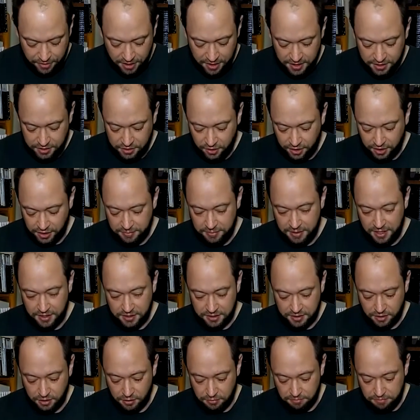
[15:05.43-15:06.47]
there is going to be
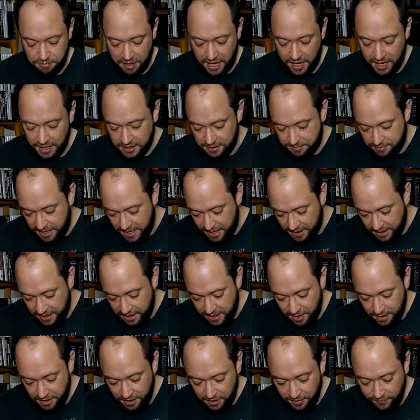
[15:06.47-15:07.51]
this little box back
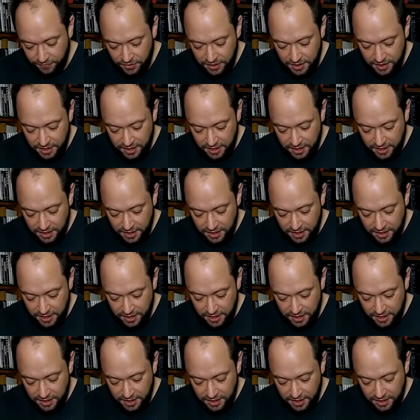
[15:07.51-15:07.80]
here.